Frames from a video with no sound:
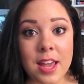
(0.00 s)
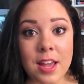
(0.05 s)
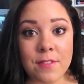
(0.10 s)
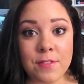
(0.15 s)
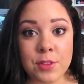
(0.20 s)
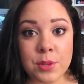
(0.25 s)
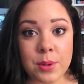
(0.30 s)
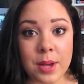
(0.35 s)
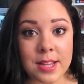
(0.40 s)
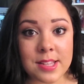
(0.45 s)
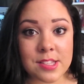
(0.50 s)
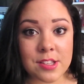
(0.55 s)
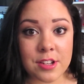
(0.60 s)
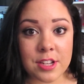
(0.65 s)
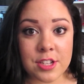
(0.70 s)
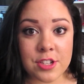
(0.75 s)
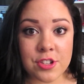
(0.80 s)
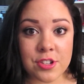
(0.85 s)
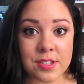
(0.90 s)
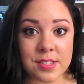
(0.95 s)
If you guys are
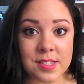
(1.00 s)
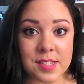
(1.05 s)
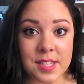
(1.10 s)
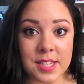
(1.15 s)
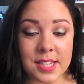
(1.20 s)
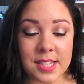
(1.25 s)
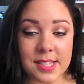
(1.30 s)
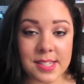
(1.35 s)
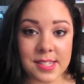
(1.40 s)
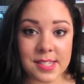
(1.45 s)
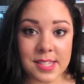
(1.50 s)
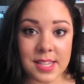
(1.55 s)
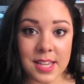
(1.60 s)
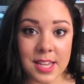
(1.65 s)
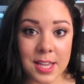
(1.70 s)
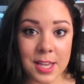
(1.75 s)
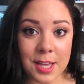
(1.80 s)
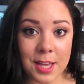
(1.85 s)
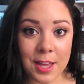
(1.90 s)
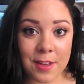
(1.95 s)
interested in
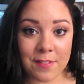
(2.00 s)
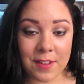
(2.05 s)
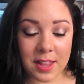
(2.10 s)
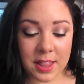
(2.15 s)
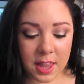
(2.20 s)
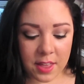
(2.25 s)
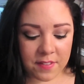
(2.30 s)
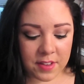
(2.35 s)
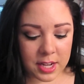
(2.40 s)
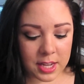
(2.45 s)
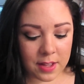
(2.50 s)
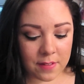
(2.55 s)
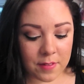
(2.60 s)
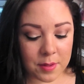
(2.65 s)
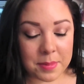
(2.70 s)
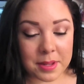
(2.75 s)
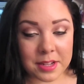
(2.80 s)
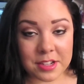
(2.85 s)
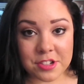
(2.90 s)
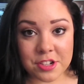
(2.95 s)
seeing if I love any of
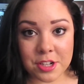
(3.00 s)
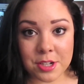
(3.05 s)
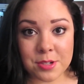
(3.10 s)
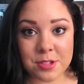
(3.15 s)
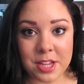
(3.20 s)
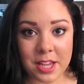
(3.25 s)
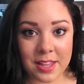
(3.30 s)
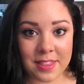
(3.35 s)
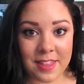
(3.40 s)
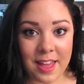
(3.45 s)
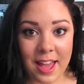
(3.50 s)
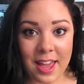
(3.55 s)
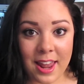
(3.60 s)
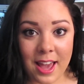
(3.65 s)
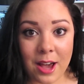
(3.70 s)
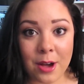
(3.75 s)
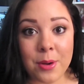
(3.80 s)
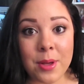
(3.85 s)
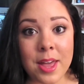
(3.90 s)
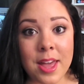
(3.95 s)
them, make sure you check that
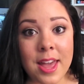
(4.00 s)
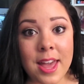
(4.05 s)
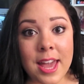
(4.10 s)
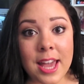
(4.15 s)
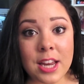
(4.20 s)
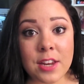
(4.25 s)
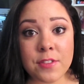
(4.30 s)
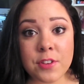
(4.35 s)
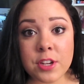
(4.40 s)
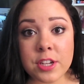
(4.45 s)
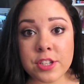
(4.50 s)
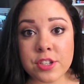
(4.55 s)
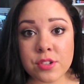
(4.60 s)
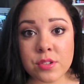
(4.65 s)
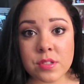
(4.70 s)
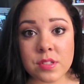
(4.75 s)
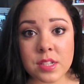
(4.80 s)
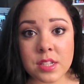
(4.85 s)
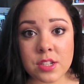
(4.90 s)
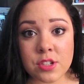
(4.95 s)
out. And if you're
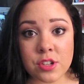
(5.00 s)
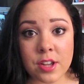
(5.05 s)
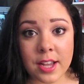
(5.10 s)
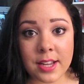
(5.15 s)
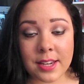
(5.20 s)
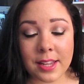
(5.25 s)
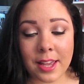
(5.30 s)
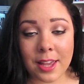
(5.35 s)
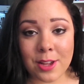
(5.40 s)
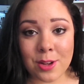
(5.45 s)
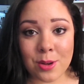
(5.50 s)
interested in trying to get